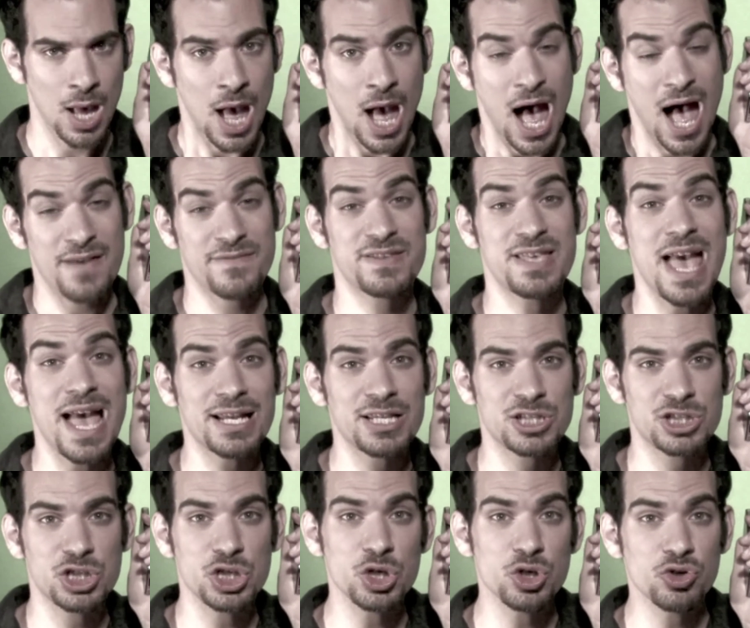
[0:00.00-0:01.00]
I've
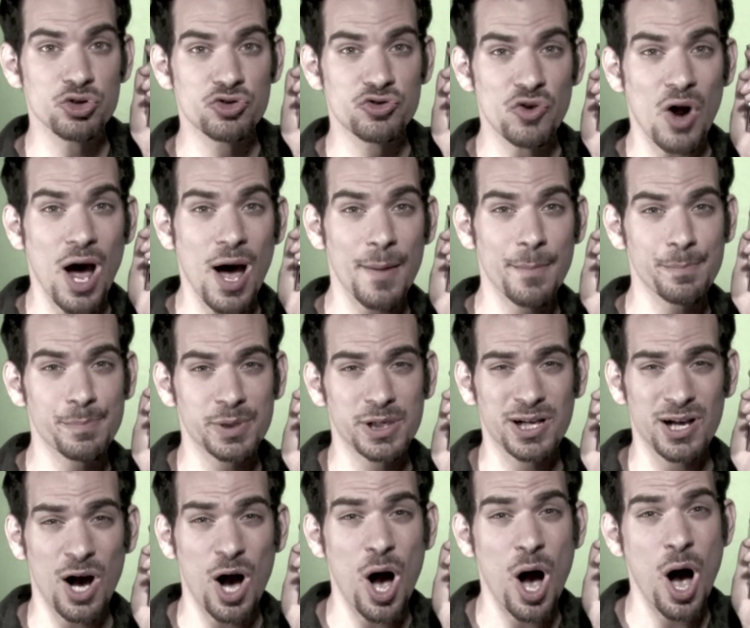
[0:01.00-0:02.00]
yet to drop a
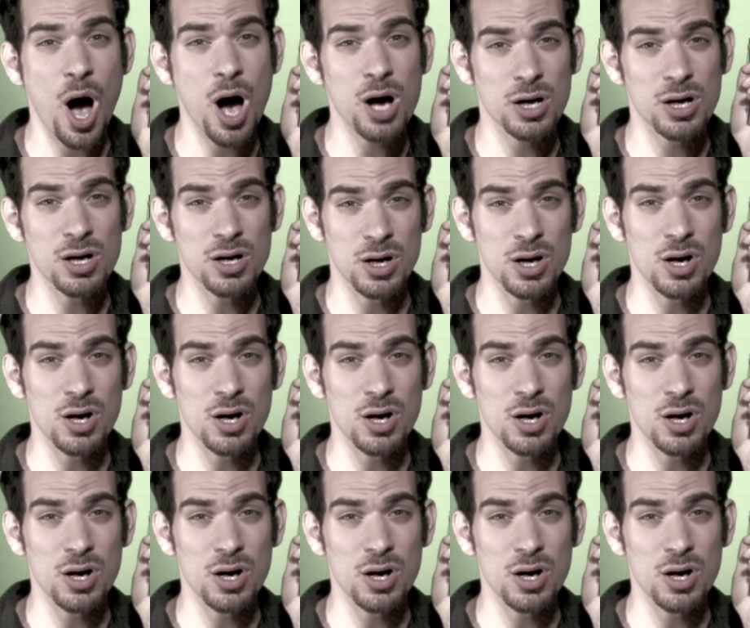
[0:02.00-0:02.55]
call.